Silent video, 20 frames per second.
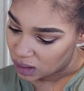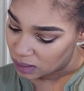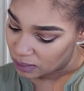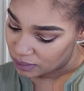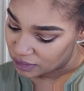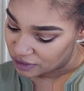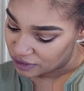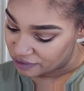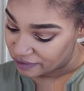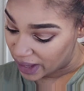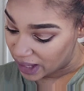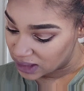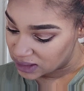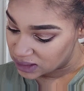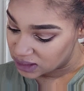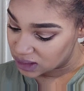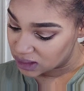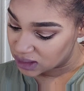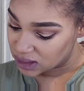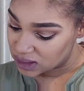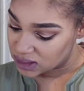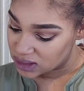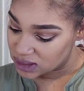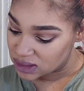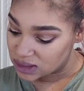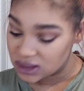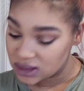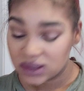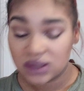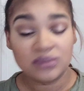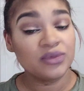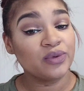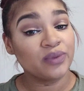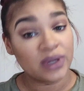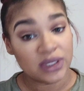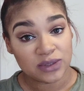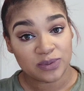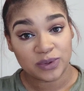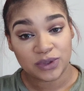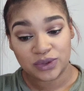um, the vascular system,
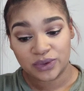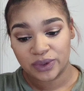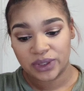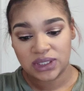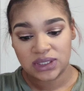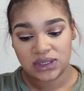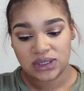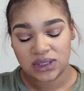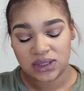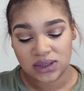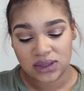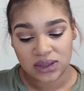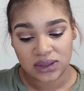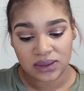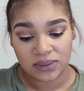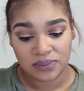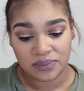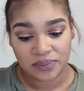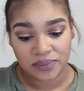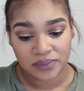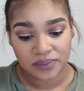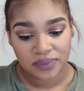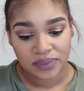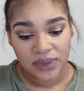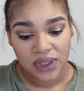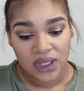the respiratory system,